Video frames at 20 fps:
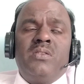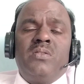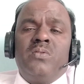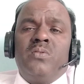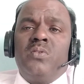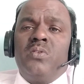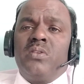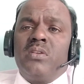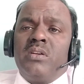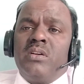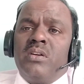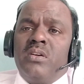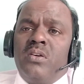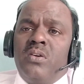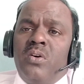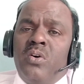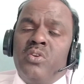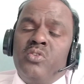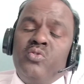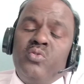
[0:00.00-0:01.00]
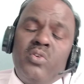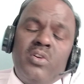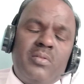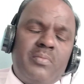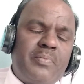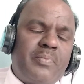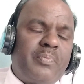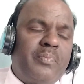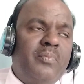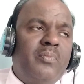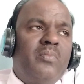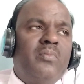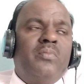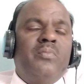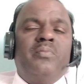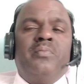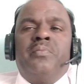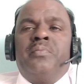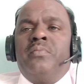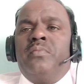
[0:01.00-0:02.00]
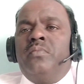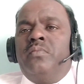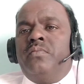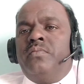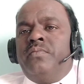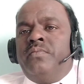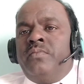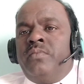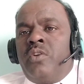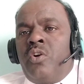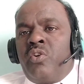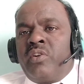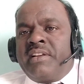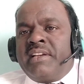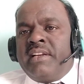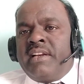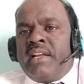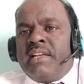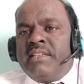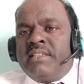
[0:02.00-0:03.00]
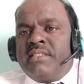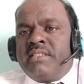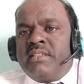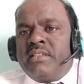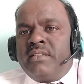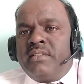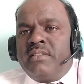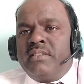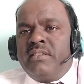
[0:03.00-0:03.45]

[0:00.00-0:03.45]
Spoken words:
or on your organization,